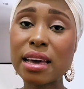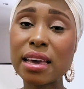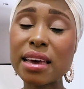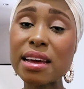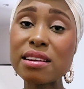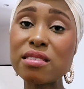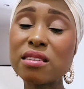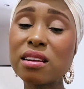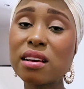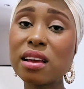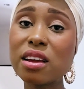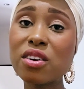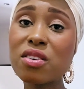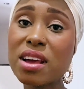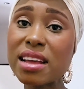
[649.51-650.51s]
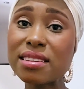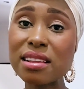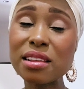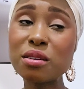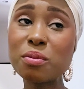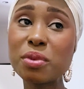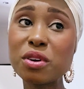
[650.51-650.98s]
can create a
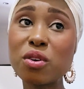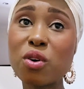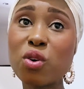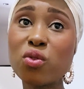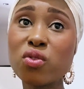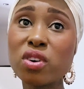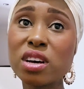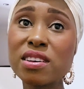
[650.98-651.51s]
little bit of